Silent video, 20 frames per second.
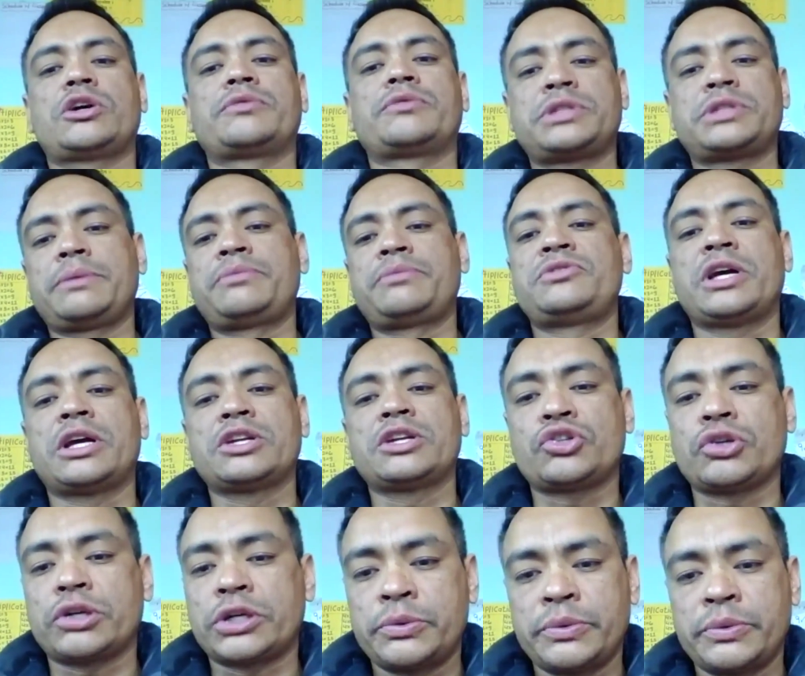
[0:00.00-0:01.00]
of safety and
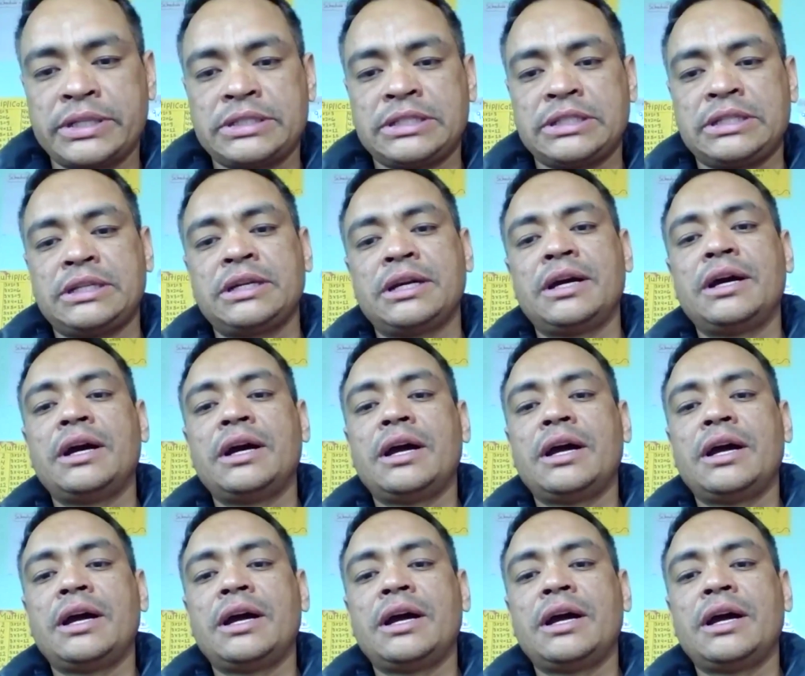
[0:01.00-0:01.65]
security.